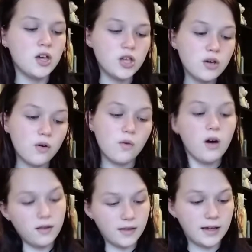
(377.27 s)
You,
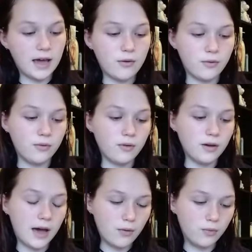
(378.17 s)
unlike Haru,
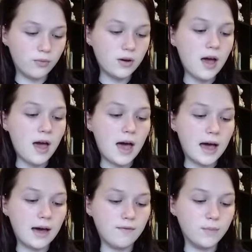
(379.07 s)

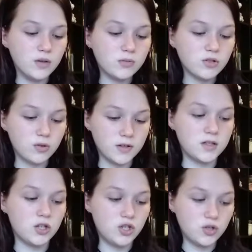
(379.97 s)
have multiple choices
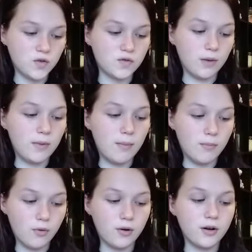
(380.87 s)
to choose from and
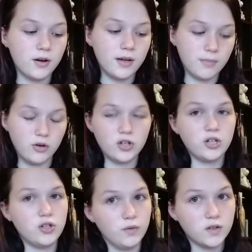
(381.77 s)
more
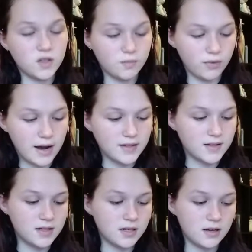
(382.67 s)
emotion to
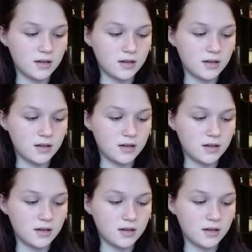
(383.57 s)
express.